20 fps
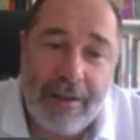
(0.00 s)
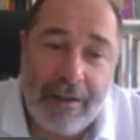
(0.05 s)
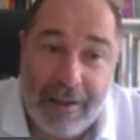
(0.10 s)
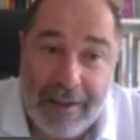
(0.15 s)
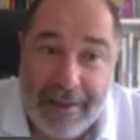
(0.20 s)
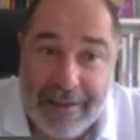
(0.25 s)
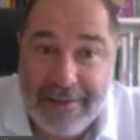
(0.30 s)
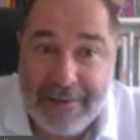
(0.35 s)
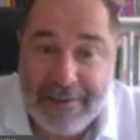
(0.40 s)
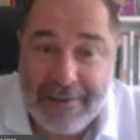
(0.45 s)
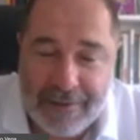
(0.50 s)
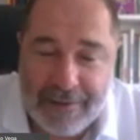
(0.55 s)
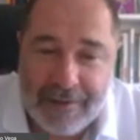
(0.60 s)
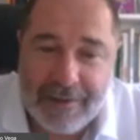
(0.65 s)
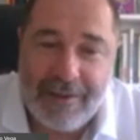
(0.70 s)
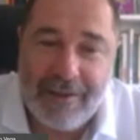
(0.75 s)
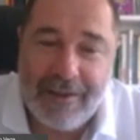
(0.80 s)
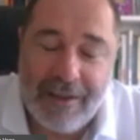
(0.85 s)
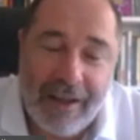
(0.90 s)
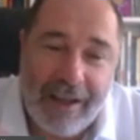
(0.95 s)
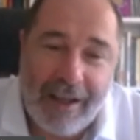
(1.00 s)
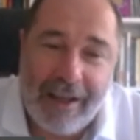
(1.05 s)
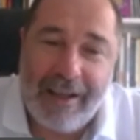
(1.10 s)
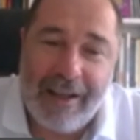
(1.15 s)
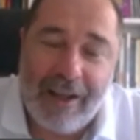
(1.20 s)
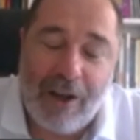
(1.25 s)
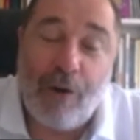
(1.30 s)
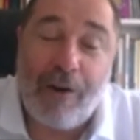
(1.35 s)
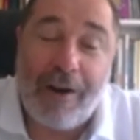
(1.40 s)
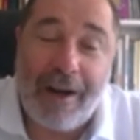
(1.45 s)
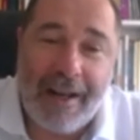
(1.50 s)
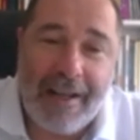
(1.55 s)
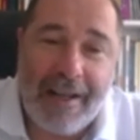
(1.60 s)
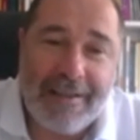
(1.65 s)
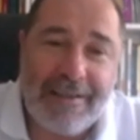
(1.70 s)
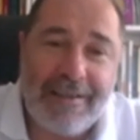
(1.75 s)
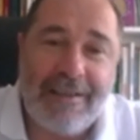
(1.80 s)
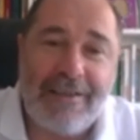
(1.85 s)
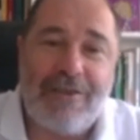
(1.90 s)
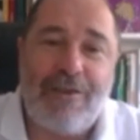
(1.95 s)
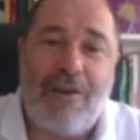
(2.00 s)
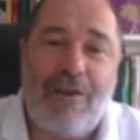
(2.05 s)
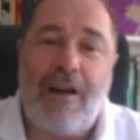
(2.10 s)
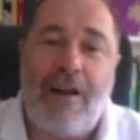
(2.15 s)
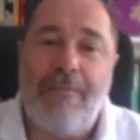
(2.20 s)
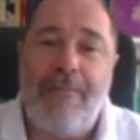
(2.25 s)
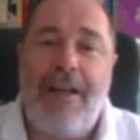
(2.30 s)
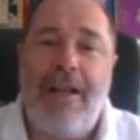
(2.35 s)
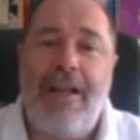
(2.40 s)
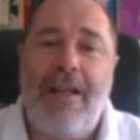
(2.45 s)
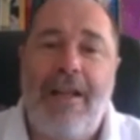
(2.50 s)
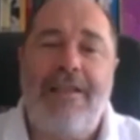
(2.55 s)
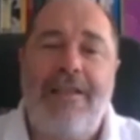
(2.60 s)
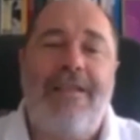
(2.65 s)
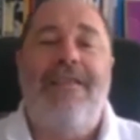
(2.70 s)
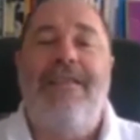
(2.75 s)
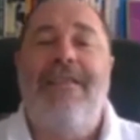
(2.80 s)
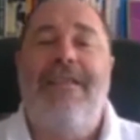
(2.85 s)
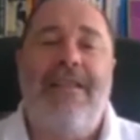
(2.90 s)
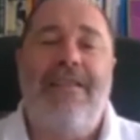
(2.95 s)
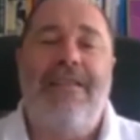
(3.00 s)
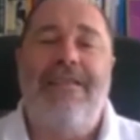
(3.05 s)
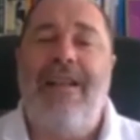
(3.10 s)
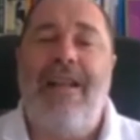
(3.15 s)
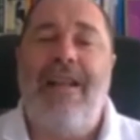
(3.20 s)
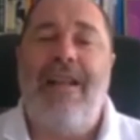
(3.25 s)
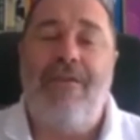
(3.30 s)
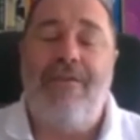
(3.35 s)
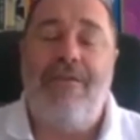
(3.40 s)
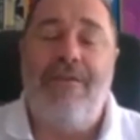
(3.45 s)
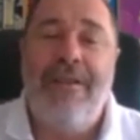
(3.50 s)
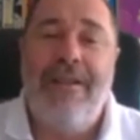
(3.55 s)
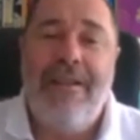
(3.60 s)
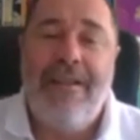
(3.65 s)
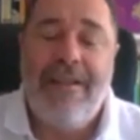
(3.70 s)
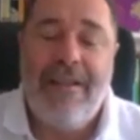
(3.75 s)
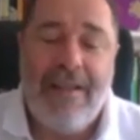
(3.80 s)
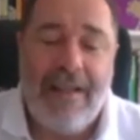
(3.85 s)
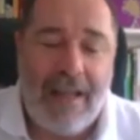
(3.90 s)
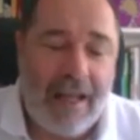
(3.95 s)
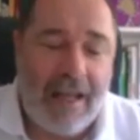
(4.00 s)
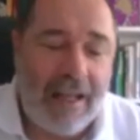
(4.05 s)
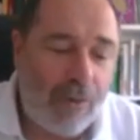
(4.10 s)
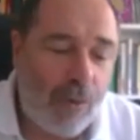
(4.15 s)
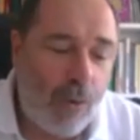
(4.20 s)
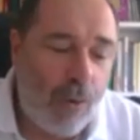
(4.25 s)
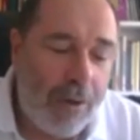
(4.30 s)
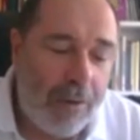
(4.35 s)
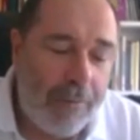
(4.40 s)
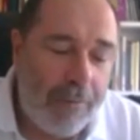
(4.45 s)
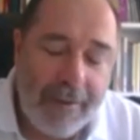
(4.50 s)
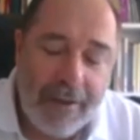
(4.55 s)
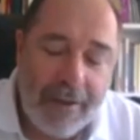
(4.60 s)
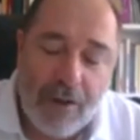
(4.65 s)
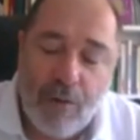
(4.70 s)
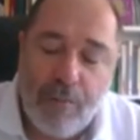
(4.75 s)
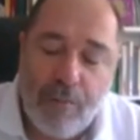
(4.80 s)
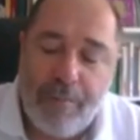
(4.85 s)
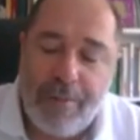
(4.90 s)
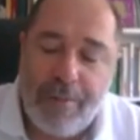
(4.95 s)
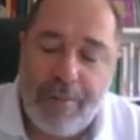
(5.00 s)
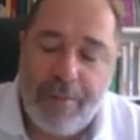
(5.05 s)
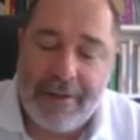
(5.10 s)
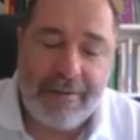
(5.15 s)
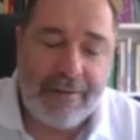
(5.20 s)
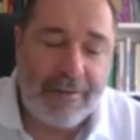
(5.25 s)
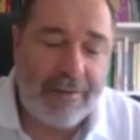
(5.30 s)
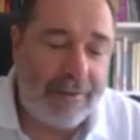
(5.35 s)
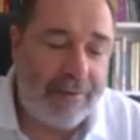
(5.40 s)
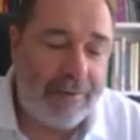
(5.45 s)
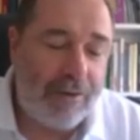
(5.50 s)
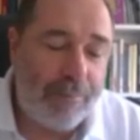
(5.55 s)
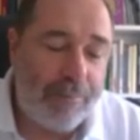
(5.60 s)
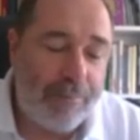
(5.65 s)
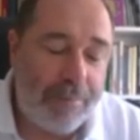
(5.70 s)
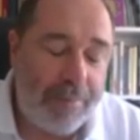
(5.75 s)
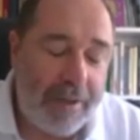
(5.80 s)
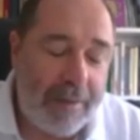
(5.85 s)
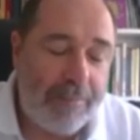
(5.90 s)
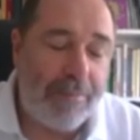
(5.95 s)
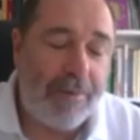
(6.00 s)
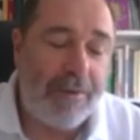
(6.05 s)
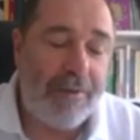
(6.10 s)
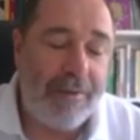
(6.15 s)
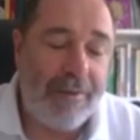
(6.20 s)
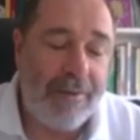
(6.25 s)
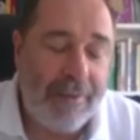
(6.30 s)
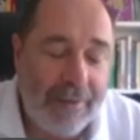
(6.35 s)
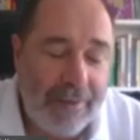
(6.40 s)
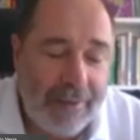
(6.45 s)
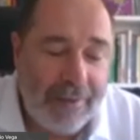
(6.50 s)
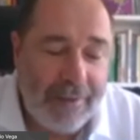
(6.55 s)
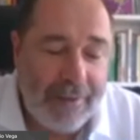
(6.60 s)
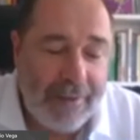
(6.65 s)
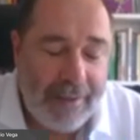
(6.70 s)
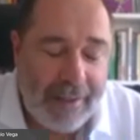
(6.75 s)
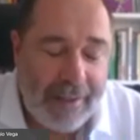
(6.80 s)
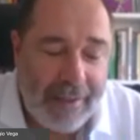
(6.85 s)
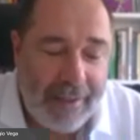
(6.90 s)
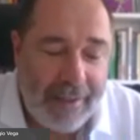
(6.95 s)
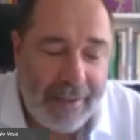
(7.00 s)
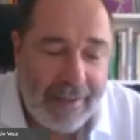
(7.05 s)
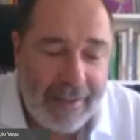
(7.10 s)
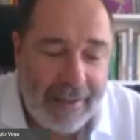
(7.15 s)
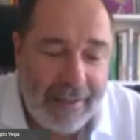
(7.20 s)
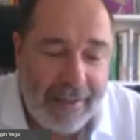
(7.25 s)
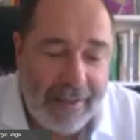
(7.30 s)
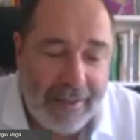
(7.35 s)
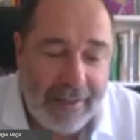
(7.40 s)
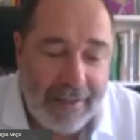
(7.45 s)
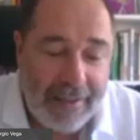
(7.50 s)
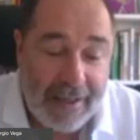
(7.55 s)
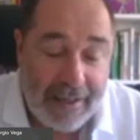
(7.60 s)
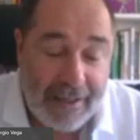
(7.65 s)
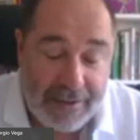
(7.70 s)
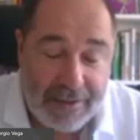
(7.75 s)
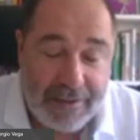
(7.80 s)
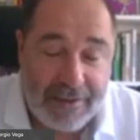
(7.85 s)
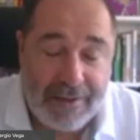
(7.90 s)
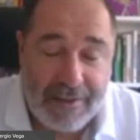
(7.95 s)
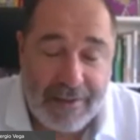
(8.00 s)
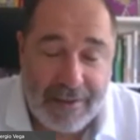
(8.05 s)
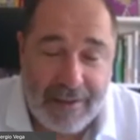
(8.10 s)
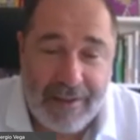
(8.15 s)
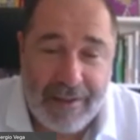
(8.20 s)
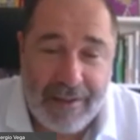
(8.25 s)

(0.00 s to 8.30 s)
is organizing the Solar Village just now and will be open to people next